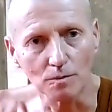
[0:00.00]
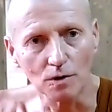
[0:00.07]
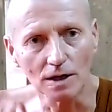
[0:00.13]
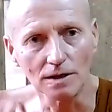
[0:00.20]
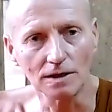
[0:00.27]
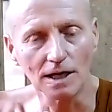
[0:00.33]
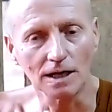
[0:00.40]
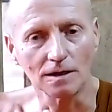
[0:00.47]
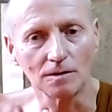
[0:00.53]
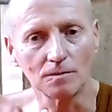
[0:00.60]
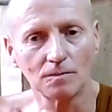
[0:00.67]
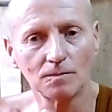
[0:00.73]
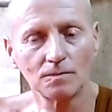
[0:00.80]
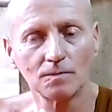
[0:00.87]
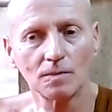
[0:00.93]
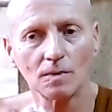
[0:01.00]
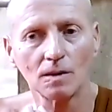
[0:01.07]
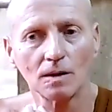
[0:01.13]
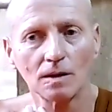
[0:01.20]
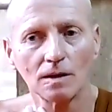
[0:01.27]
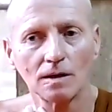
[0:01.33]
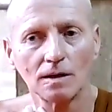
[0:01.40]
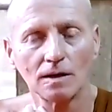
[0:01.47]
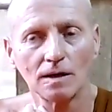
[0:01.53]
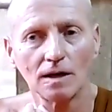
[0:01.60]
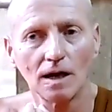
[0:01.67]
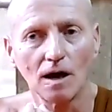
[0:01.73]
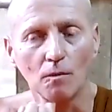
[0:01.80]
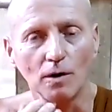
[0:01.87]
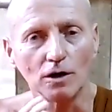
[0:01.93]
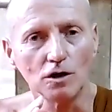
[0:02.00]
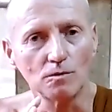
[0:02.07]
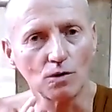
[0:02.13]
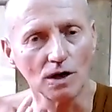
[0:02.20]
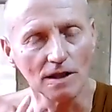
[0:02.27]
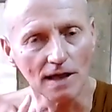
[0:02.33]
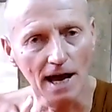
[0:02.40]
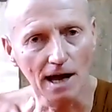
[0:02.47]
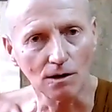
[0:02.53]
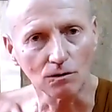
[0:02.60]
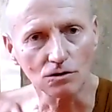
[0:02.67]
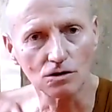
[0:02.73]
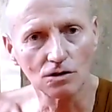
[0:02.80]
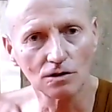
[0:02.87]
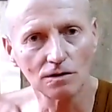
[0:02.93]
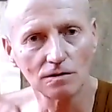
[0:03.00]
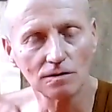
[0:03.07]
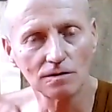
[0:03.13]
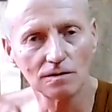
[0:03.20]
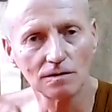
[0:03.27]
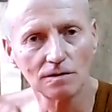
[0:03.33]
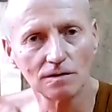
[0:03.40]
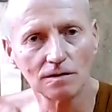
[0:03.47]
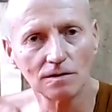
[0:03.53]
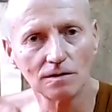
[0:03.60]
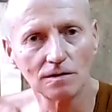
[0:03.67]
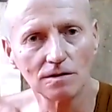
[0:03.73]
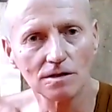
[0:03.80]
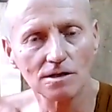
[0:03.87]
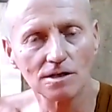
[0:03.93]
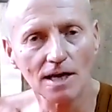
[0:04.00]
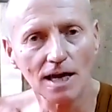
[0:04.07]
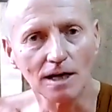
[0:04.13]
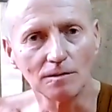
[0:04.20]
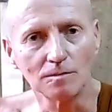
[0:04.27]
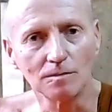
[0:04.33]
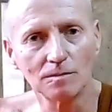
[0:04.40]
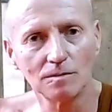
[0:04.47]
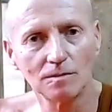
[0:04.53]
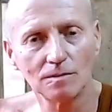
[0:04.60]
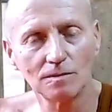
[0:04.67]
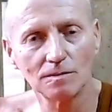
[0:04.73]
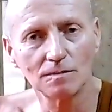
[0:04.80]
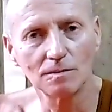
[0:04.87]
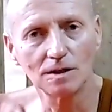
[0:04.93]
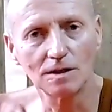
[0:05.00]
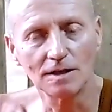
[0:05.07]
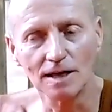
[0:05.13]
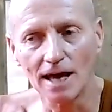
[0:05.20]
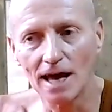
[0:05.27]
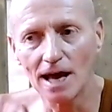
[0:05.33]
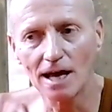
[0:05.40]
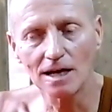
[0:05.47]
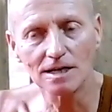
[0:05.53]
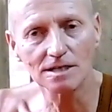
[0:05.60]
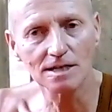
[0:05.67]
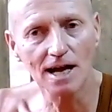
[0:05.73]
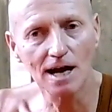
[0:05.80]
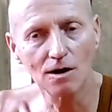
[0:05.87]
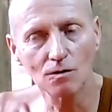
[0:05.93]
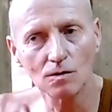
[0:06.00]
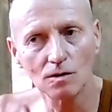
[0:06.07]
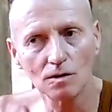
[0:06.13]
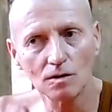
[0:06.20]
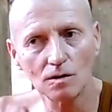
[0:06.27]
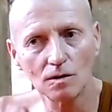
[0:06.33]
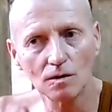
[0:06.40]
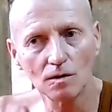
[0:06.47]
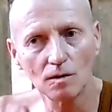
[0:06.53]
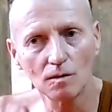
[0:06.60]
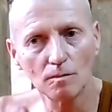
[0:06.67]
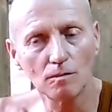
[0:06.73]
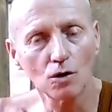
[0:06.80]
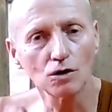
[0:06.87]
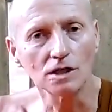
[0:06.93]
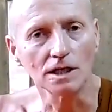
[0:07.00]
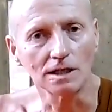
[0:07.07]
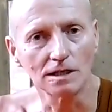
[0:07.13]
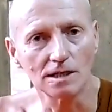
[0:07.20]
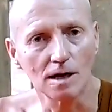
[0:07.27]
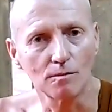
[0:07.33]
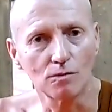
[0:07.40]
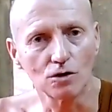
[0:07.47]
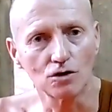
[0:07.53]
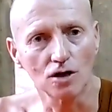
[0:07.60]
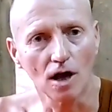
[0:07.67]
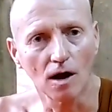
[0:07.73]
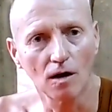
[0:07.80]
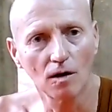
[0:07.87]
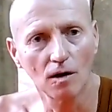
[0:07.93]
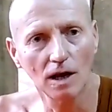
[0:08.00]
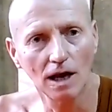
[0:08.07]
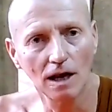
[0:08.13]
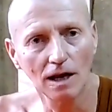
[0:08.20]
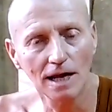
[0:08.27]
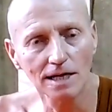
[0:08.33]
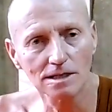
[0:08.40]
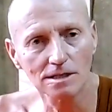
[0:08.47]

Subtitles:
And when you breathe out, the same. But the air is now body temperature, less noticeable, warm.